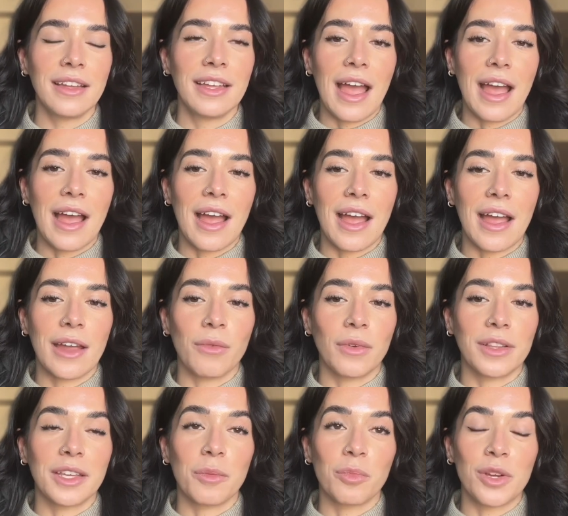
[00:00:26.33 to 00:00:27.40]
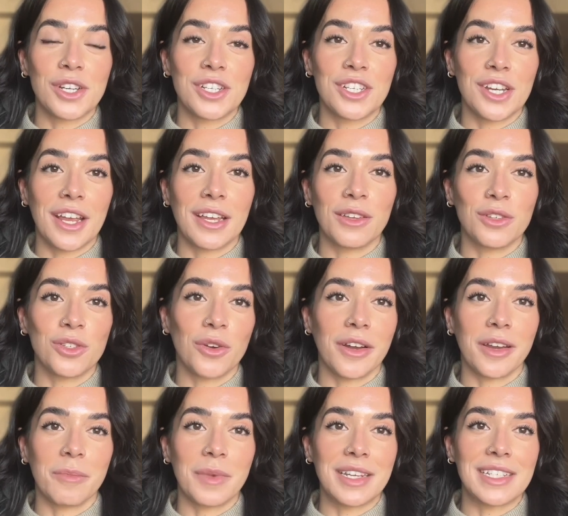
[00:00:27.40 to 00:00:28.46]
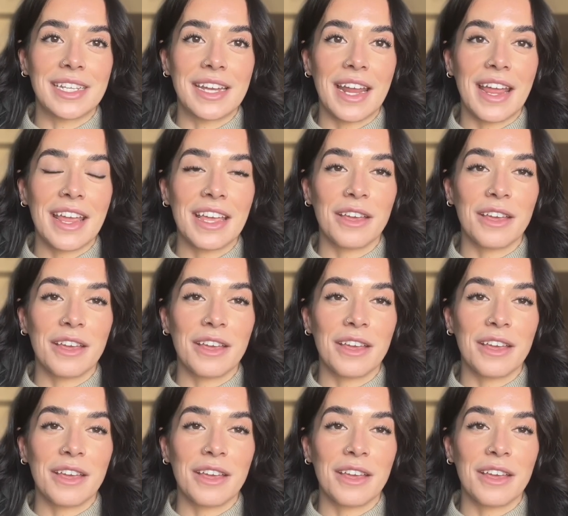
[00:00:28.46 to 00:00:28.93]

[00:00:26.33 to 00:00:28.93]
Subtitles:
I really appreciate you joining me today.